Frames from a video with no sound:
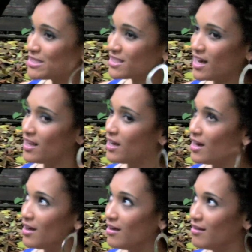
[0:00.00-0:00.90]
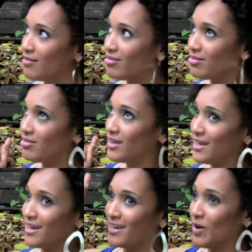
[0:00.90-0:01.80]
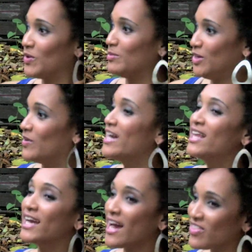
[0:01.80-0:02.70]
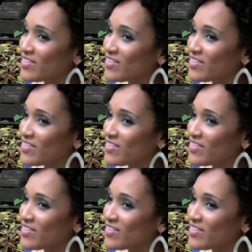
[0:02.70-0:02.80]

she's kind of like, oh. I think I know what I'm doing. Right.